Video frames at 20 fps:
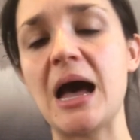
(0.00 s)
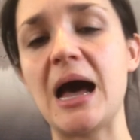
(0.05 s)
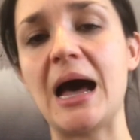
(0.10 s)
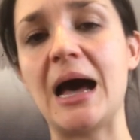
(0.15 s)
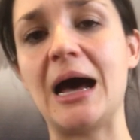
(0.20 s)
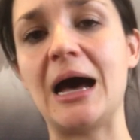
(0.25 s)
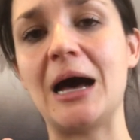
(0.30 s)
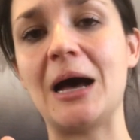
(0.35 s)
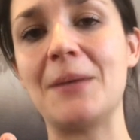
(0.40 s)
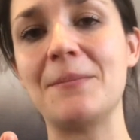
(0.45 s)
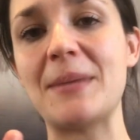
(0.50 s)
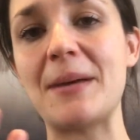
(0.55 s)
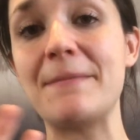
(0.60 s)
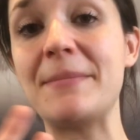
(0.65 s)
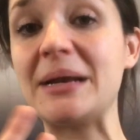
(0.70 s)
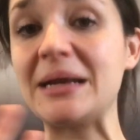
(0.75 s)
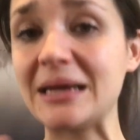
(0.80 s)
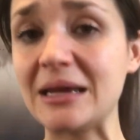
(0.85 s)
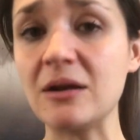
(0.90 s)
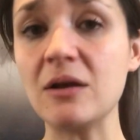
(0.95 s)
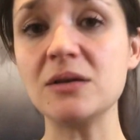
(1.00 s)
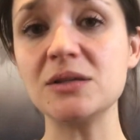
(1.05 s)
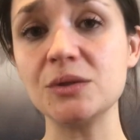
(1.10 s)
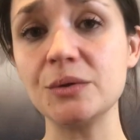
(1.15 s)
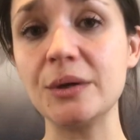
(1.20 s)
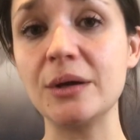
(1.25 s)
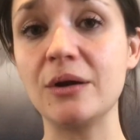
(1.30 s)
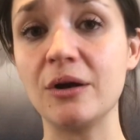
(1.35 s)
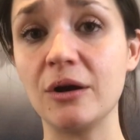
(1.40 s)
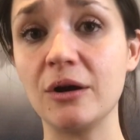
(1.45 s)
But it can also
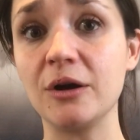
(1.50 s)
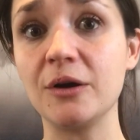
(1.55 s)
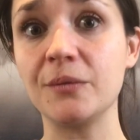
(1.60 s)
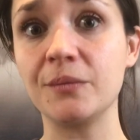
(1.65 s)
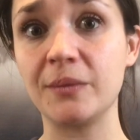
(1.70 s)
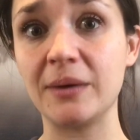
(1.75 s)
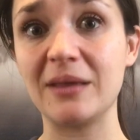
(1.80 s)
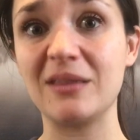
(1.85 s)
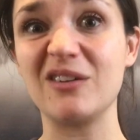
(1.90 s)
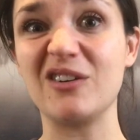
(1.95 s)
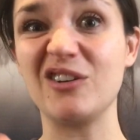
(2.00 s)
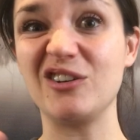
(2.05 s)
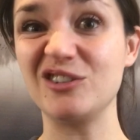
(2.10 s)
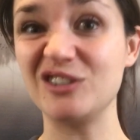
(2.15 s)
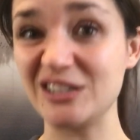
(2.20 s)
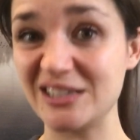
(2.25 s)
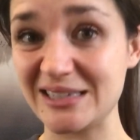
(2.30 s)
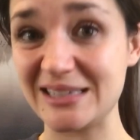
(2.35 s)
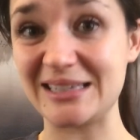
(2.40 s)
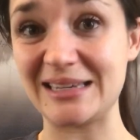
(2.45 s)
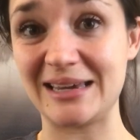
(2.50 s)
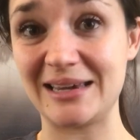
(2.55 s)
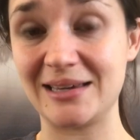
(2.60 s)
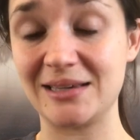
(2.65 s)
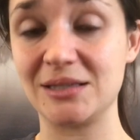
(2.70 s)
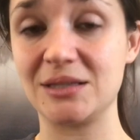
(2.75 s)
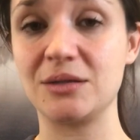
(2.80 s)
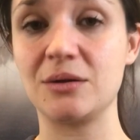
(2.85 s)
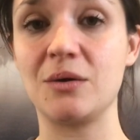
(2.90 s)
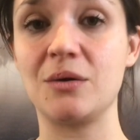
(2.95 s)
occur with urgency.
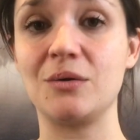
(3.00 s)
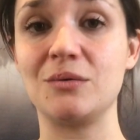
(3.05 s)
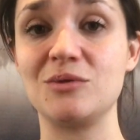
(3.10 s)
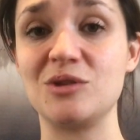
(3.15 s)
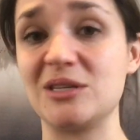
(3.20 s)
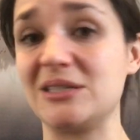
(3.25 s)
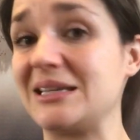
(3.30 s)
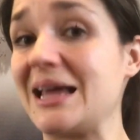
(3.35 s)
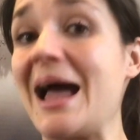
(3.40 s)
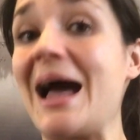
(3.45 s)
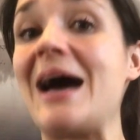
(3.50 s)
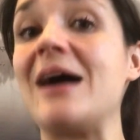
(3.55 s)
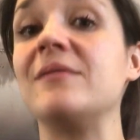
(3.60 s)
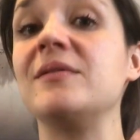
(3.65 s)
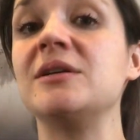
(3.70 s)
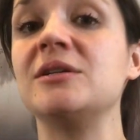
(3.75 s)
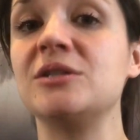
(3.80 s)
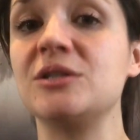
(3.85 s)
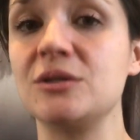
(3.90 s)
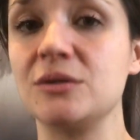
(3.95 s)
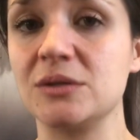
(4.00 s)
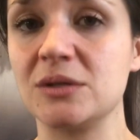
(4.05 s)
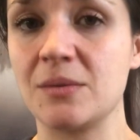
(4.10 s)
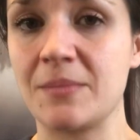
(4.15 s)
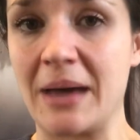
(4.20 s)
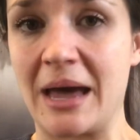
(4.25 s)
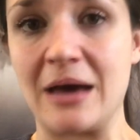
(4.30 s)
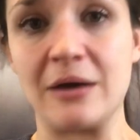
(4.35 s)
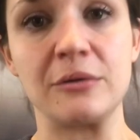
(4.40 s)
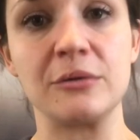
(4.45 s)
So just having to use the
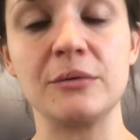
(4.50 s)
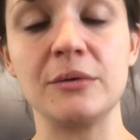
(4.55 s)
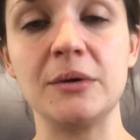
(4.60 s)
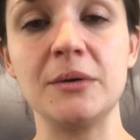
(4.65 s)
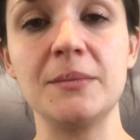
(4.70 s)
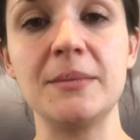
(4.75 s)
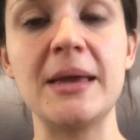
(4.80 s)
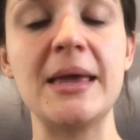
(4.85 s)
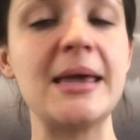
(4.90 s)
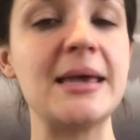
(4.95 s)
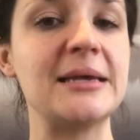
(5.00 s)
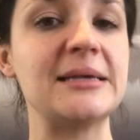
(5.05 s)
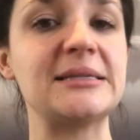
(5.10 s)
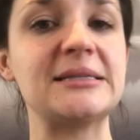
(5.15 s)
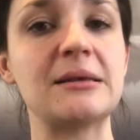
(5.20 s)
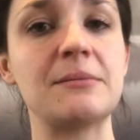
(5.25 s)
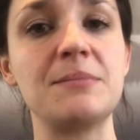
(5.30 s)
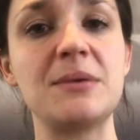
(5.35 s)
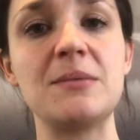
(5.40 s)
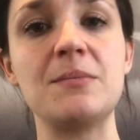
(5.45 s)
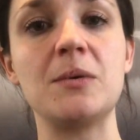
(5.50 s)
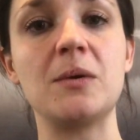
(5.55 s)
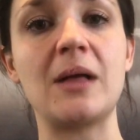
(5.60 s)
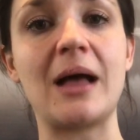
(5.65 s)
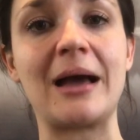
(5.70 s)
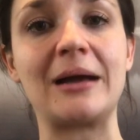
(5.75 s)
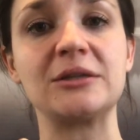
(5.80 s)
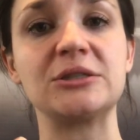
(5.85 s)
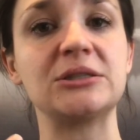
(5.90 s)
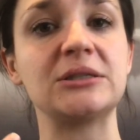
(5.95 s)
bathroom, some people
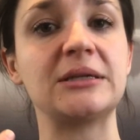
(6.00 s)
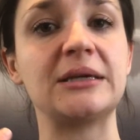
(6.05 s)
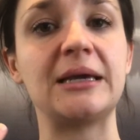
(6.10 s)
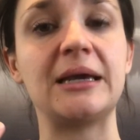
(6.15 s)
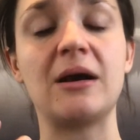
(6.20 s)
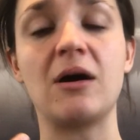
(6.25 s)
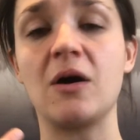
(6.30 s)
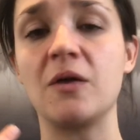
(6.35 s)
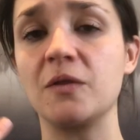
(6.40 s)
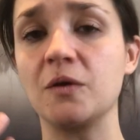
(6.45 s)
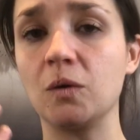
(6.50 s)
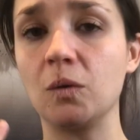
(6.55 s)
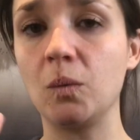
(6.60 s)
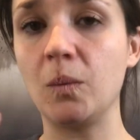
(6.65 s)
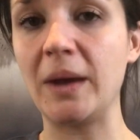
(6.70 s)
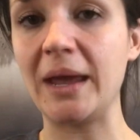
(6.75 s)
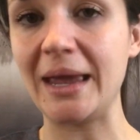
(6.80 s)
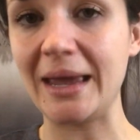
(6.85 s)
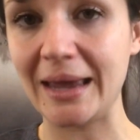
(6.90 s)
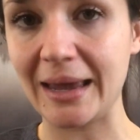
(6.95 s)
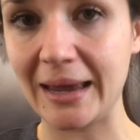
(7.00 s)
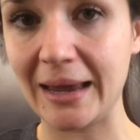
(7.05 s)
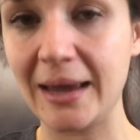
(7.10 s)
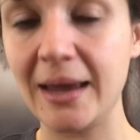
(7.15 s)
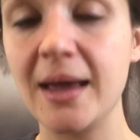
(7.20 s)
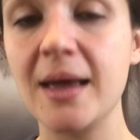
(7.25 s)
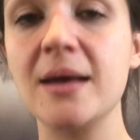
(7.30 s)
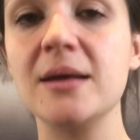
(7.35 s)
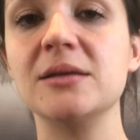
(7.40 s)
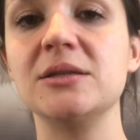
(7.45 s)
actually on their way
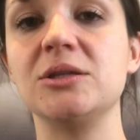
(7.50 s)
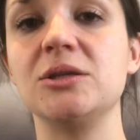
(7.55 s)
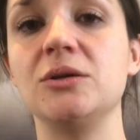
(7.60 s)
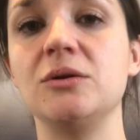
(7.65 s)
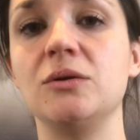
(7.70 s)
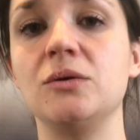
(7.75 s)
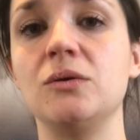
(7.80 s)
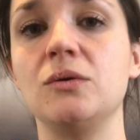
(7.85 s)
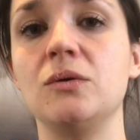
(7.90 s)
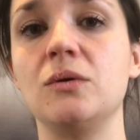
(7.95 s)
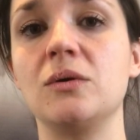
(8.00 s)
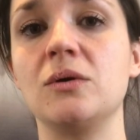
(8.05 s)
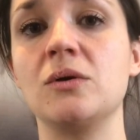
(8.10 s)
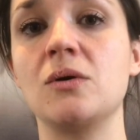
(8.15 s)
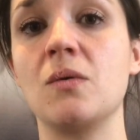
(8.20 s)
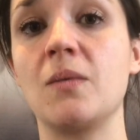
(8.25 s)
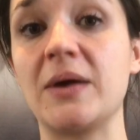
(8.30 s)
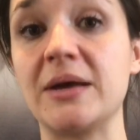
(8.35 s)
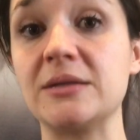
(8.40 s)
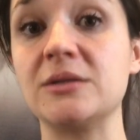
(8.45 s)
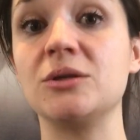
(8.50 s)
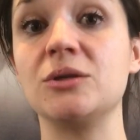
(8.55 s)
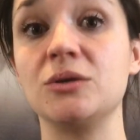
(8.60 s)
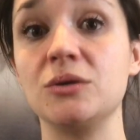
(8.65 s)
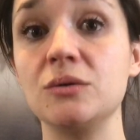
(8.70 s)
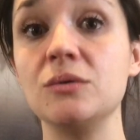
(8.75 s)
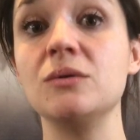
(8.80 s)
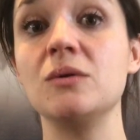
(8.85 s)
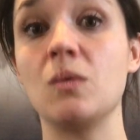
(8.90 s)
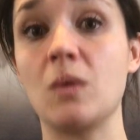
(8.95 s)
to going
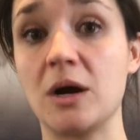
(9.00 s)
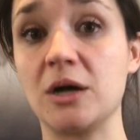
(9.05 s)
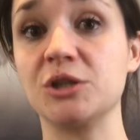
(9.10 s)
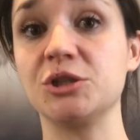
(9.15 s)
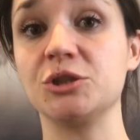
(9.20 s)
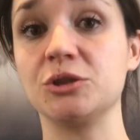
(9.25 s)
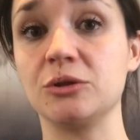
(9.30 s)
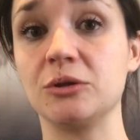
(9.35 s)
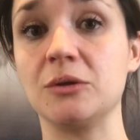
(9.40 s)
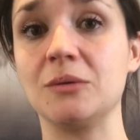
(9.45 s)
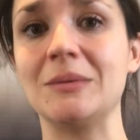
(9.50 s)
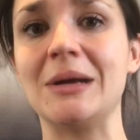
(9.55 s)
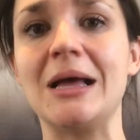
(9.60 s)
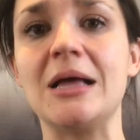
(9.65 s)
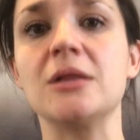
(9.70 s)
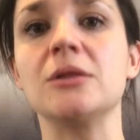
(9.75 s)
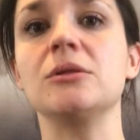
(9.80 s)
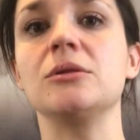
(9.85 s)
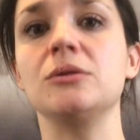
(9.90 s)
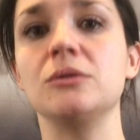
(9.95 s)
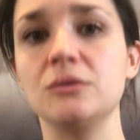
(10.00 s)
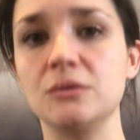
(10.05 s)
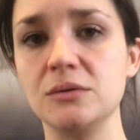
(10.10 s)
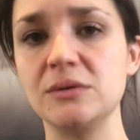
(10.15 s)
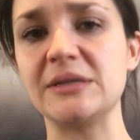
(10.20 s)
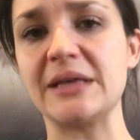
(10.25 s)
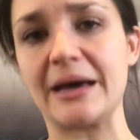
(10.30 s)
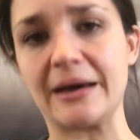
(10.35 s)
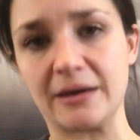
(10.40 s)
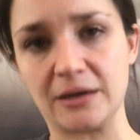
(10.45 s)
to the washroom
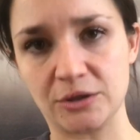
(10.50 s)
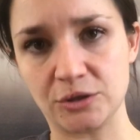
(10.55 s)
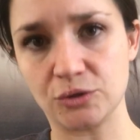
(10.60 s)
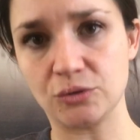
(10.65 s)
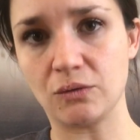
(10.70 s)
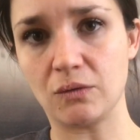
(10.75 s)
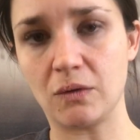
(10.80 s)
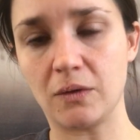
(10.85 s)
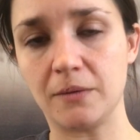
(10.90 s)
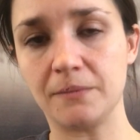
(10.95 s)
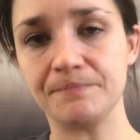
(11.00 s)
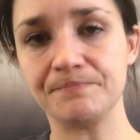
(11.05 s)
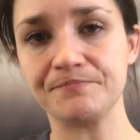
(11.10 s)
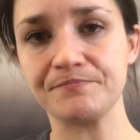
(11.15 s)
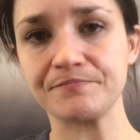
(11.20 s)
lose that control.